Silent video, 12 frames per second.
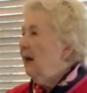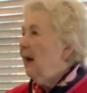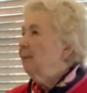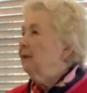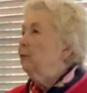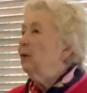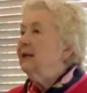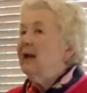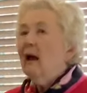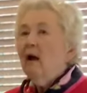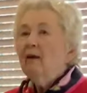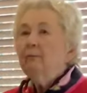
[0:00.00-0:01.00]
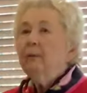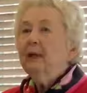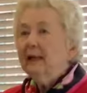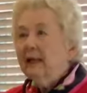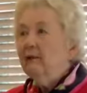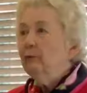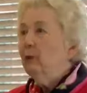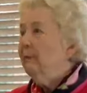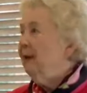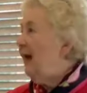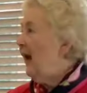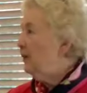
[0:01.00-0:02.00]
I mean, we now have plenty of
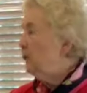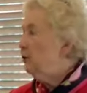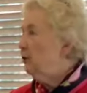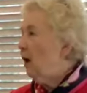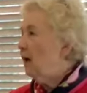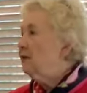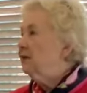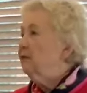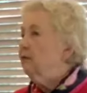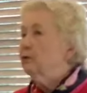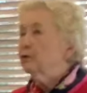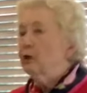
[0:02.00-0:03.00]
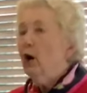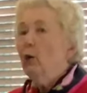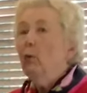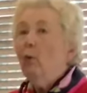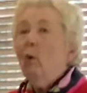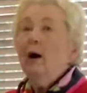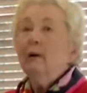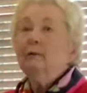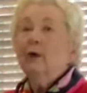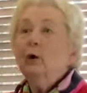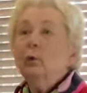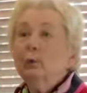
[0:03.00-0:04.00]
women astronauts, and there's no
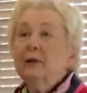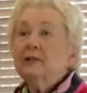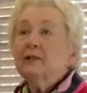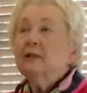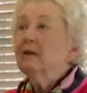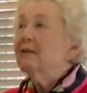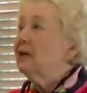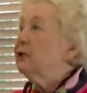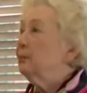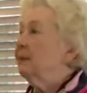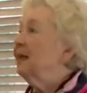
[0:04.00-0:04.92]
no reason that they should